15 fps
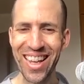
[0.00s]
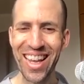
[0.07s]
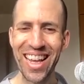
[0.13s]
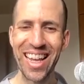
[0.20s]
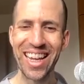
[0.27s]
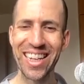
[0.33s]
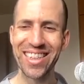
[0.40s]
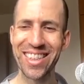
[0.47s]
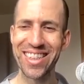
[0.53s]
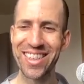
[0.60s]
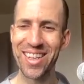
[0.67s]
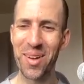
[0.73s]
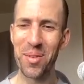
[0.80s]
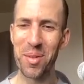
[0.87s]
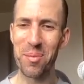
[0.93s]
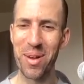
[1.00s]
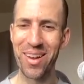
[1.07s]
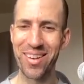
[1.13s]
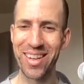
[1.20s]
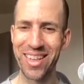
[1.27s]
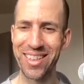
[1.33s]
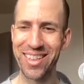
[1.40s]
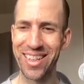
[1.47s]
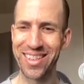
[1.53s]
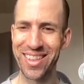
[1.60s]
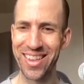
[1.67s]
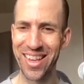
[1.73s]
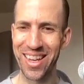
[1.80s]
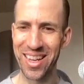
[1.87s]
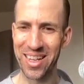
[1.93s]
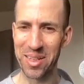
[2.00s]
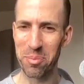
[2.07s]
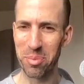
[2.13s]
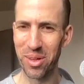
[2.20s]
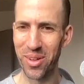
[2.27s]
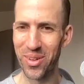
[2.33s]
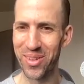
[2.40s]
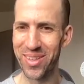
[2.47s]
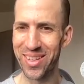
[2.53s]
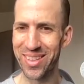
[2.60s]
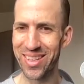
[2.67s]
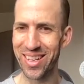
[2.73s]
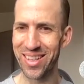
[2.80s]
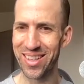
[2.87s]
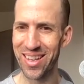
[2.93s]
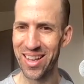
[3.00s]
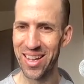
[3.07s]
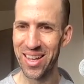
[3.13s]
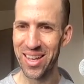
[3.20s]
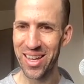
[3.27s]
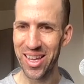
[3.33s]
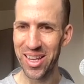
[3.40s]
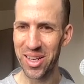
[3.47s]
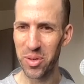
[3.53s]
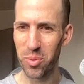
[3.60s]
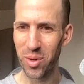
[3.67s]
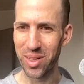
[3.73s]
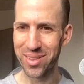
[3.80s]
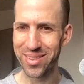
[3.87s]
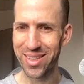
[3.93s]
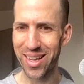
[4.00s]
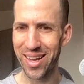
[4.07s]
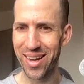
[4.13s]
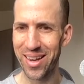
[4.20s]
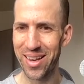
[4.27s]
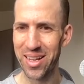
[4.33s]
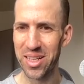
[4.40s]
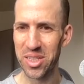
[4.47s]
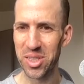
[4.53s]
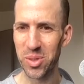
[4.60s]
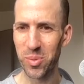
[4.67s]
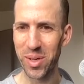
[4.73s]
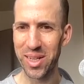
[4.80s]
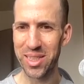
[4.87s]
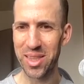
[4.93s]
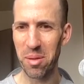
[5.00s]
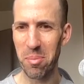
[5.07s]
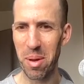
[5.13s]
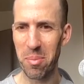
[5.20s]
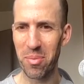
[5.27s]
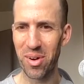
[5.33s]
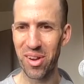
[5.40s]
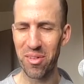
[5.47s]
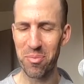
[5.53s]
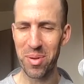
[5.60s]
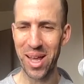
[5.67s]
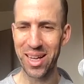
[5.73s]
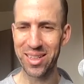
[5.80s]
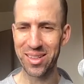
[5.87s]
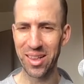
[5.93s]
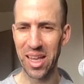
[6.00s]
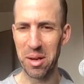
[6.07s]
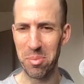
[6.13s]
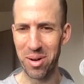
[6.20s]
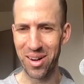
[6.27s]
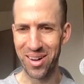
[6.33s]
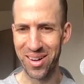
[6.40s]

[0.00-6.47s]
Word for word: he gets to the top of the mountain, he sits, and then it explodes, and it says, "It is well said. Sweet is the memory of past labor.